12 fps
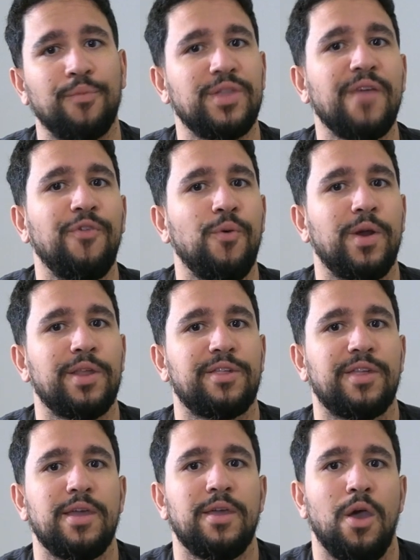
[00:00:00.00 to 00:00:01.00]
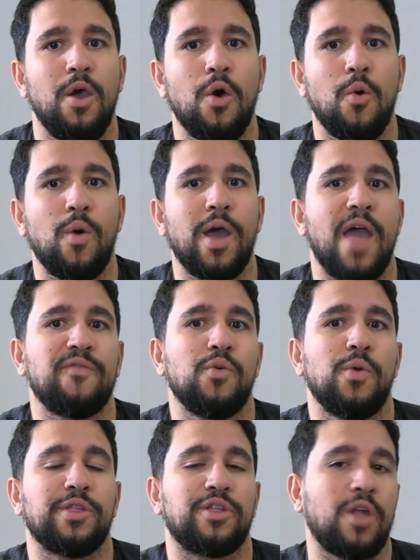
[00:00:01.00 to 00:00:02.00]
definitely want to see what
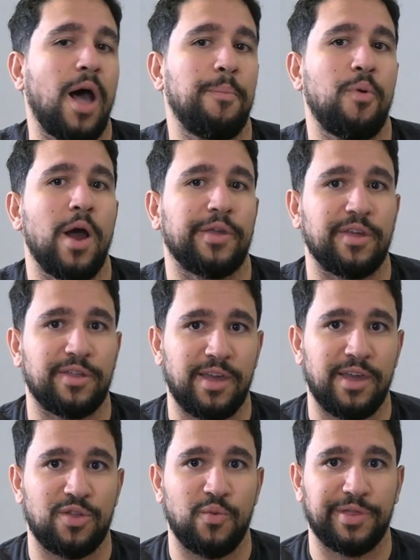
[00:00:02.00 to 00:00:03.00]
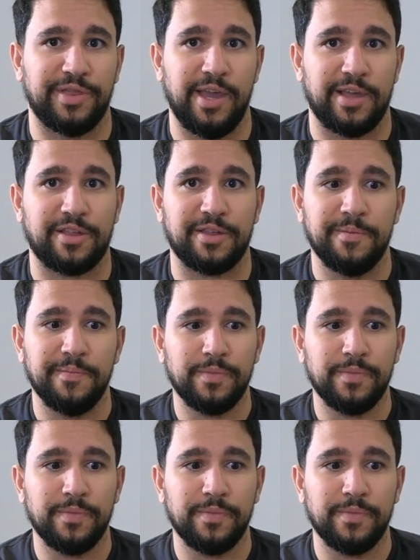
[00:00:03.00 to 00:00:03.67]
everyone's thought process is with this.